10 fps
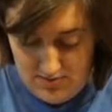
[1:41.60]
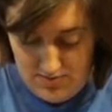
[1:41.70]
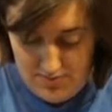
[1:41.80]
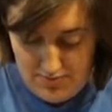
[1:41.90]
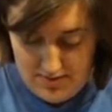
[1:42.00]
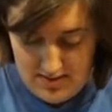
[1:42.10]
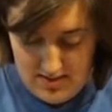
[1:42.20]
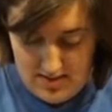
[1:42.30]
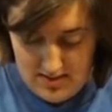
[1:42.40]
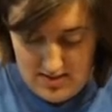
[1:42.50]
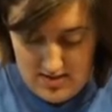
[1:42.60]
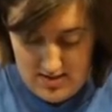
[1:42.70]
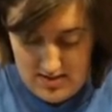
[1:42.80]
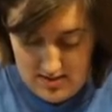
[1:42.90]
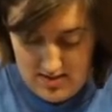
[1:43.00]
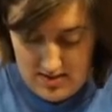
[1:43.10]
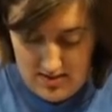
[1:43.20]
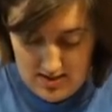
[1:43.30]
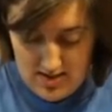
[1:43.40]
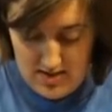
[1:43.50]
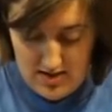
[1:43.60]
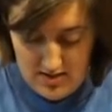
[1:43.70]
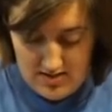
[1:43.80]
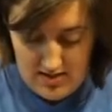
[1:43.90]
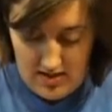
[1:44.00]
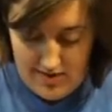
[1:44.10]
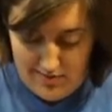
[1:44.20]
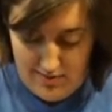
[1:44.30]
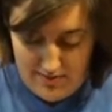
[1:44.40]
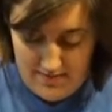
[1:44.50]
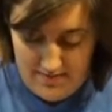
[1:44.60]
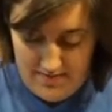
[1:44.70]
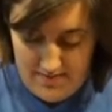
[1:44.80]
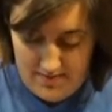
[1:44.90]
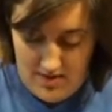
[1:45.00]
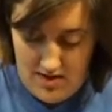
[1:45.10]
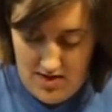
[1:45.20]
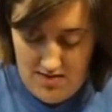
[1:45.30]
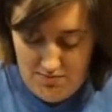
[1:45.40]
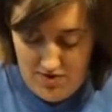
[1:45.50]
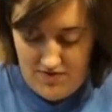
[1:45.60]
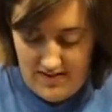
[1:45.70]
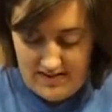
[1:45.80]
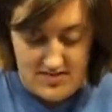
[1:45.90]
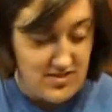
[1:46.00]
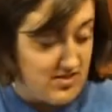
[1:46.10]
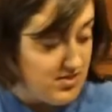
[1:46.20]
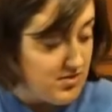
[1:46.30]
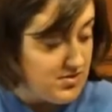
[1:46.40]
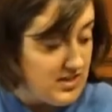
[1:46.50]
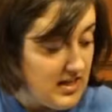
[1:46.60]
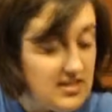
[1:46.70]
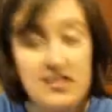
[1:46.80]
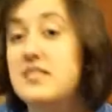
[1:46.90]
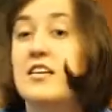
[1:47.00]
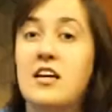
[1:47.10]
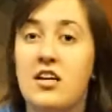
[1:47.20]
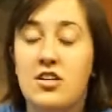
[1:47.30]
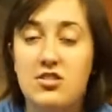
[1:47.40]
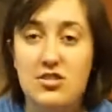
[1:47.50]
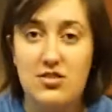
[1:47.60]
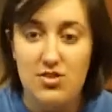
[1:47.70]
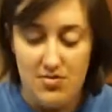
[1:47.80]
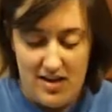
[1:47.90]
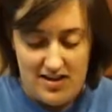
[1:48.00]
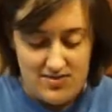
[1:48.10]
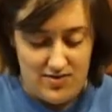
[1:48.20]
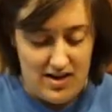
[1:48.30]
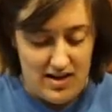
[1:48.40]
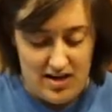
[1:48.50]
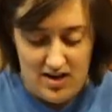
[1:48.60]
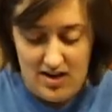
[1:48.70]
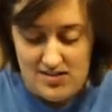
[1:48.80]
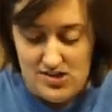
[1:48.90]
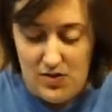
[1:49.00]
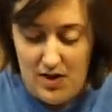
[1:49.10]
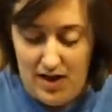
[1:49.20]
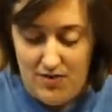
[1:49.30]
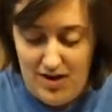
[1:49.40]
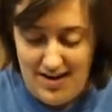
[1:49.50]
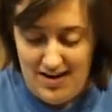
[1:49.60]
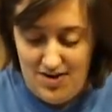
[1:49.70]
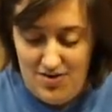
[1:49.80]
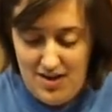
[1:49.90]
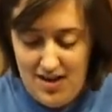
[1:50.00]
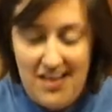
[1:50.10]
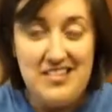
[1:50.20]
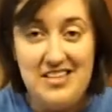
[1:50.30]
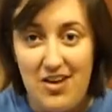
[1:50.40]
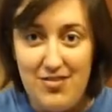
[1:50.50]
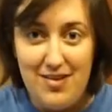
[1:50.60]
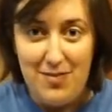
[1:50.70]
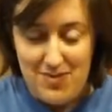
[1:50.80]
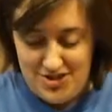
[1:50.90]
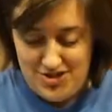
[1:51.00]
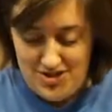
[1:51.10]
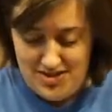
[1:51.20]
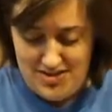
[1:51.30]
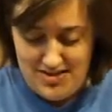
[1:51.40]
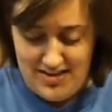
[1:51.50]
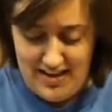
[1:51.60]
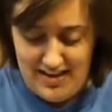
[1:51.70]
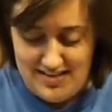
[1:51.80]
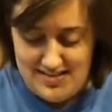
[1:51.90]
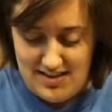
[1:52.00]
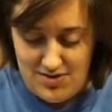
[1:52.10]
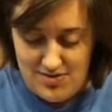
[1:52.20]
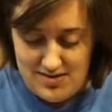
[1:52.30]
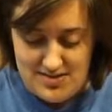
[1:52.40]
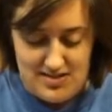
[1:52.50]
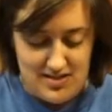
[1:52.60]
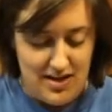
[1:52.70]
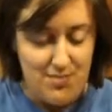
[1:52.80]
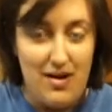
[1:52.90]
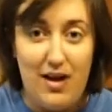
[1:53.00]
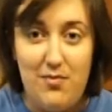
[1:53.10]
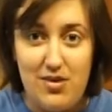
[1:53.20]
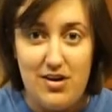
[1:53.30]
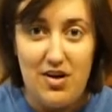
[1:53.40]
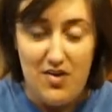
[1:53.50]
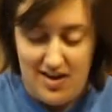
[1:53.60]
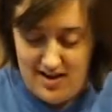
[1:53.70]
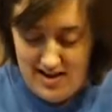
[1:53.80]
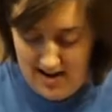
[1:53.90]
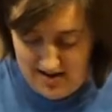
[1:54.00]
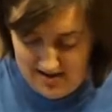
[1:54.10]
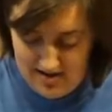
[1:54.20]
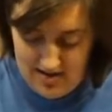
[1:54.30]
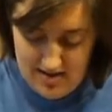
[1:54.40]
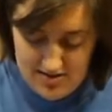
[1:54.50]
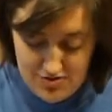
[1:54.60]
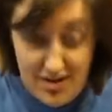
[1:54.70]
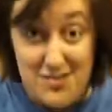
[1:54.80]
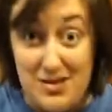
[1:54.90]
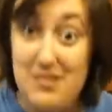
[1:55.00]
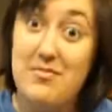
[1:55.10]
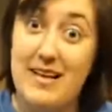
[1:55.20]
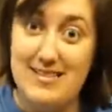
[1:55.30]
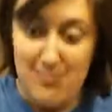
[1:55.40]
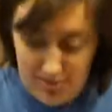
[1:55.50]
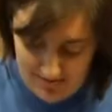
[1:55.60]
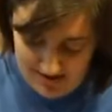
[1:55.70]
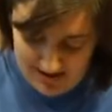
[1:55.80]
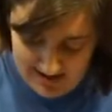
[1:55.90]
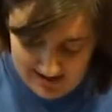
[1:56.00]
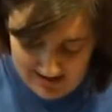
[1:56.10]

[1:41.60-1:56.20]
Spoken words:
Oop. And there's the other one. Perfect. So there's no shells, just 2 eggs right here. And so right now it's not really a mixture because the yolk is still there, but I'm going to go ahead and scramble it, mix them up real good.